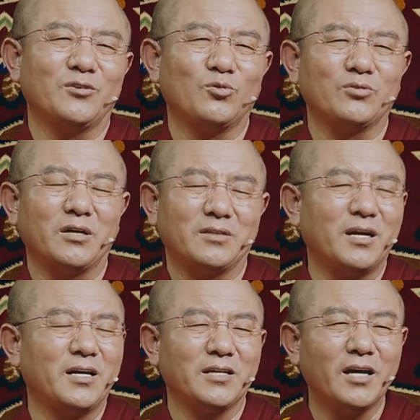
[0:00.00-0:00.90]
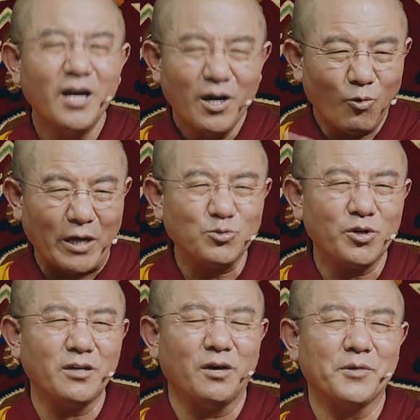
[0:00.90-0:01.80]
a firm belief
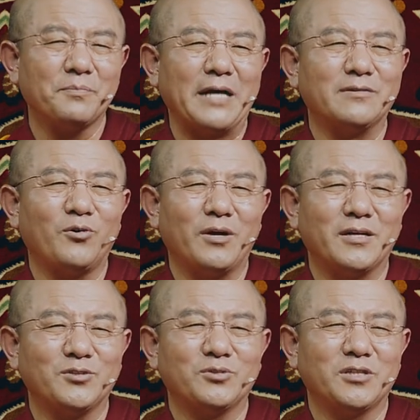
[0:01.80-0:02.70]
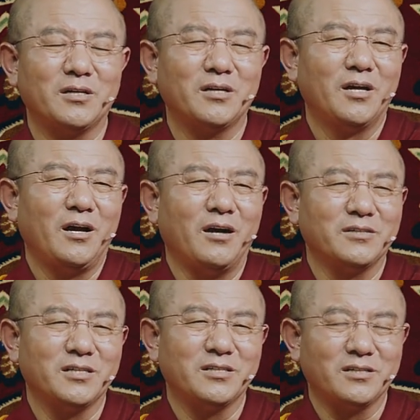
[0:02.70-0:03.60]
that everyone do
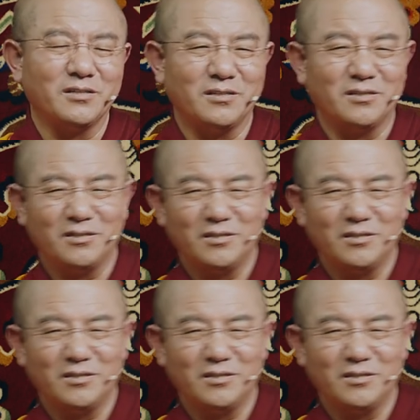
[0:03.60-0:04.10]
have